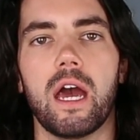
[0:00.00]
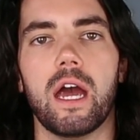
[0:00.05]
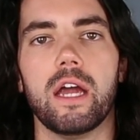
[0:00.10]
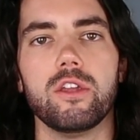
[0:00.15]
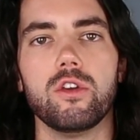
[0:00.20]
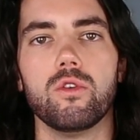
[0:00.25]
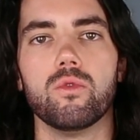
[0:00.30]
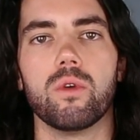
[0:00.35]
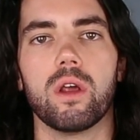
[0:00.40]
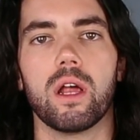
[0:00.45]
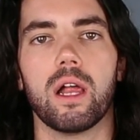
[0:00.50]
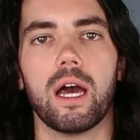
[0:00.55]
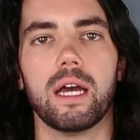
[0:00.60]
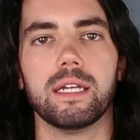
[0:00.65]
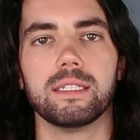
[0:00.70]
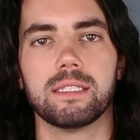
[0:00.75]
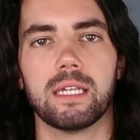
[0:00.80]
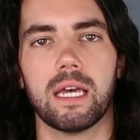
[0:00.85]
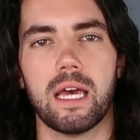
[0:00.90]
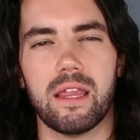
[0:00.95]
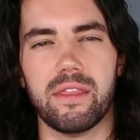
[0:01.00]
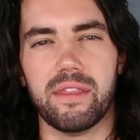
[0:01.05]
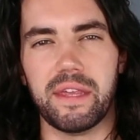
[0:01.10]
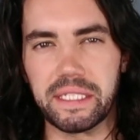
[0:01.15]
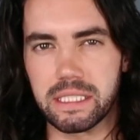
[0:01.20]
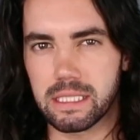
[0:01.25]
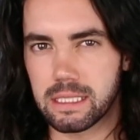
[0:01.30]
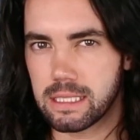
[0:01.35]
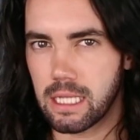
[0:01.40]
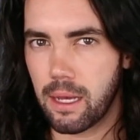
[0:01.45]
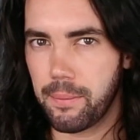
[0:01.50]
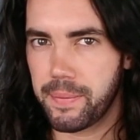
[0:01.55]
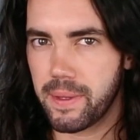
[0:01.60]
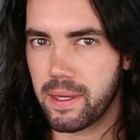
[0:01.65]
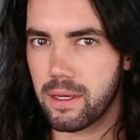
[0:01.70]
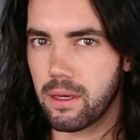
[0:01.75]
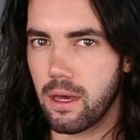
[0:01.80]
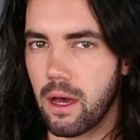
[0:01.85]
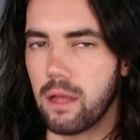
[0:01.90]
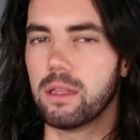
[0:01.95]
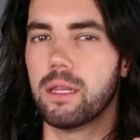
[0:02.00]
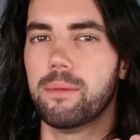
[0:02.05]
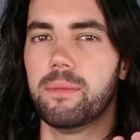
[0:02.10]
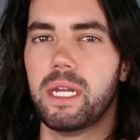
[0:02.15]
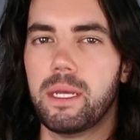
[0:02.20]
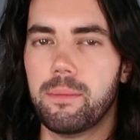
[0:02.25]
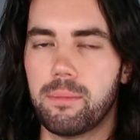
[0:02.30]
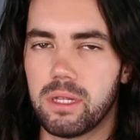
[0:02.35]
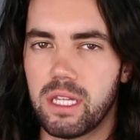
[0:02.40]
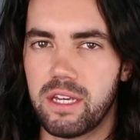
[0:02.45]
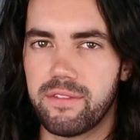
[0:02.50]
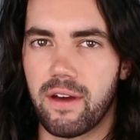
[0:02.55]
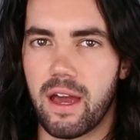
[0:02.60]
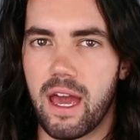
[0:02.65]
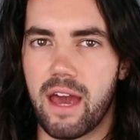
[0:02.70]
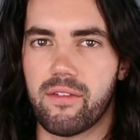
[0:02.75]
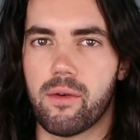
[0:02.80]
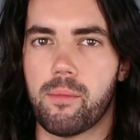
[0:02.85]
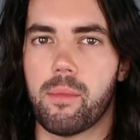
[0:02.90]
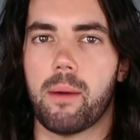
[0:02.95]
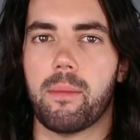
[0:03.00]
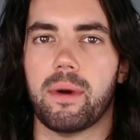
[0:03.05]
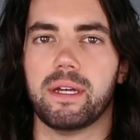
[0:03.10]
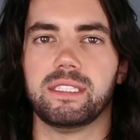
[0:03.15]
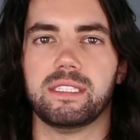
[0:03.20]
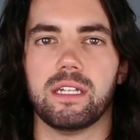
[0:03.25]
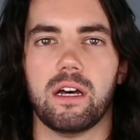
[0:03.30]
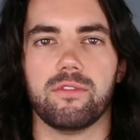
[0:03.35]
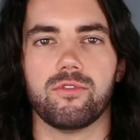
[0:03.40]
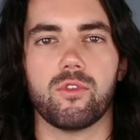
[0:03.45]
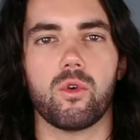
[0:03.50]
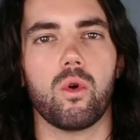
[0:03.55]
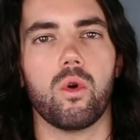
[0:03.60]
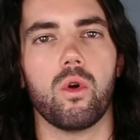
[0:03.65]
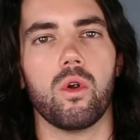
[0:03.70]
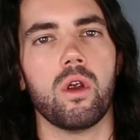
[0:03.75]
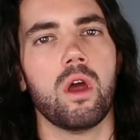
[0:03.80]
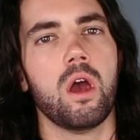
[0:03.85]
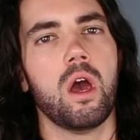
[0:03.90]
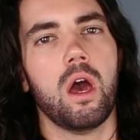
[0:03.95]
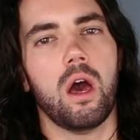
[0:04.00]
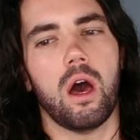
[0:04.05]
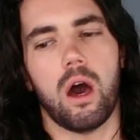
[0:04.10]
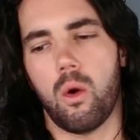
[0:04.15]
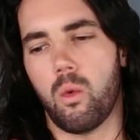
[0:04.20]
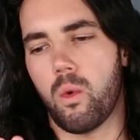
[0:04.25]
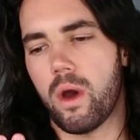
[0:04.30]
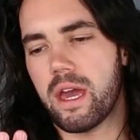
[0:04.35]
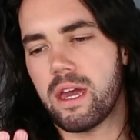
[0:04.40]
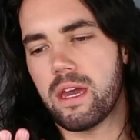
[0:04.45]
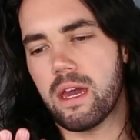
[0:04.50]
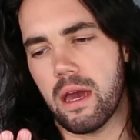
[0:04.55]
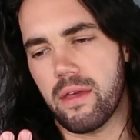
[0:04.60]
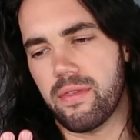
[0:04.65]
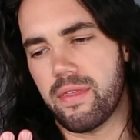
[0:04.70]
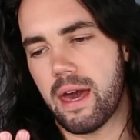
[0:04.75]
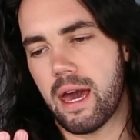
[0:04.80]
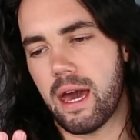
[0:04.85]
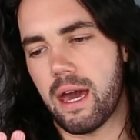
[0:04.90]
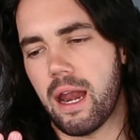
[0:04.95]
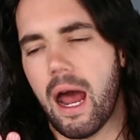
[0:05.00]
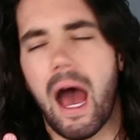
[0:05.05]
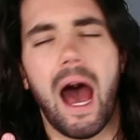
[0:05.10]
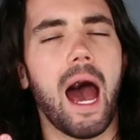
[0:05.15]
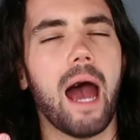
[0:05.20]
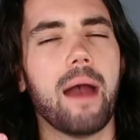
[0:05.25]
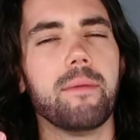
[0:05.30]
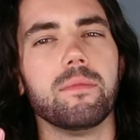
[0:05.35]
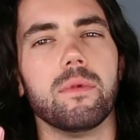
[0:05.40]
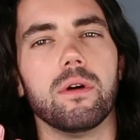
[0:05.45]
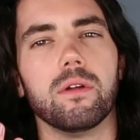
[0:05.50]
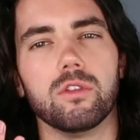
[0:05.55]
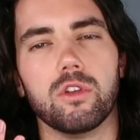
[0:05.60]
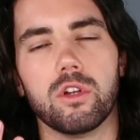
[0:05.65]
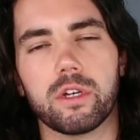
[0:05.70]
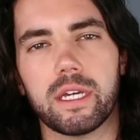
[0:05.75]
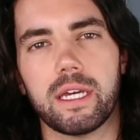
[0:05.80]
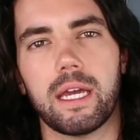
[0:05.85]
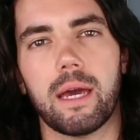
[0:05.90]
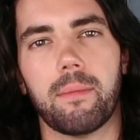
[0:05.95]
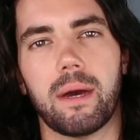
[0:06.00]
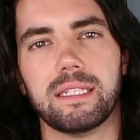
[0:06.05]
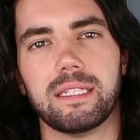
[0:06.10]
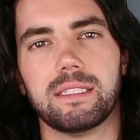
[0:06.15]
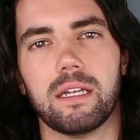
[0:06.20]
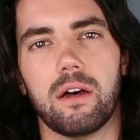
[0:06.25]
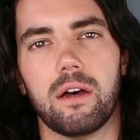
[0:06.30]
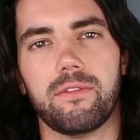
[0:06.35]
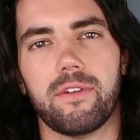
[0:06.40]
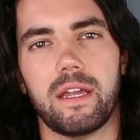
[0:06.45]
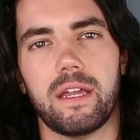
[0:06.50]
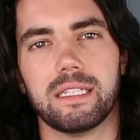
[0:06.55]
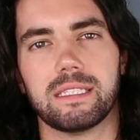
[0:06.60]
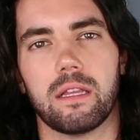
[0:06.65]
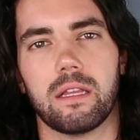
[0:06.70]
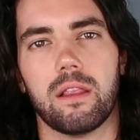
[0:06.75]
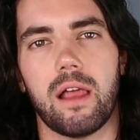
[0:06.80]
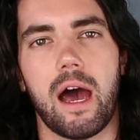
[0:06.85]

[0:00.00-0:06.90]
and you realize this is a limiting belief I have about myself, or a way that I'm looking at myself and it's a